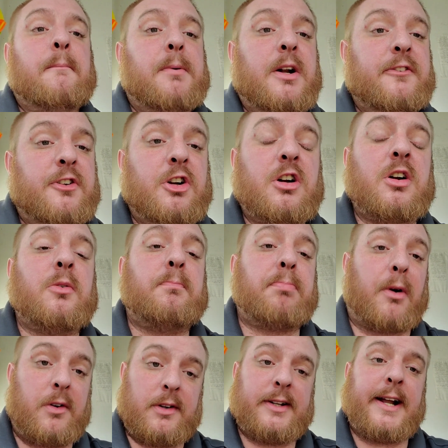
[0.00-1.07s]
But if you're going to
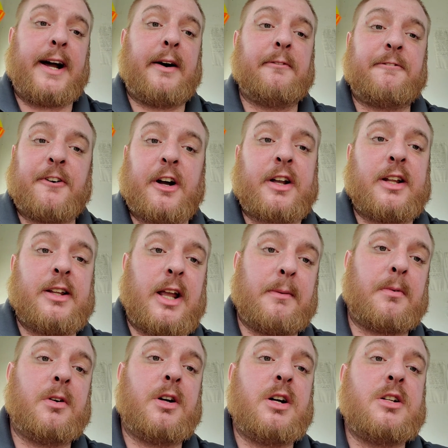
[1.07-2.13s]
burn down fucking
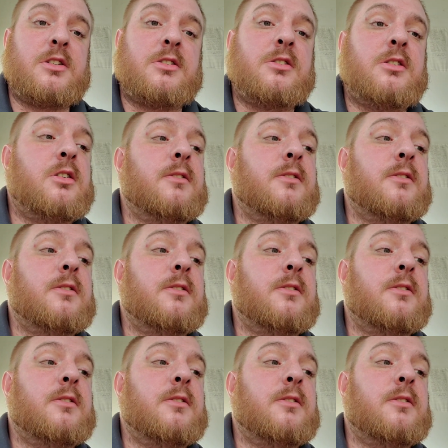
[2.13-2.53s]
neighborhoods,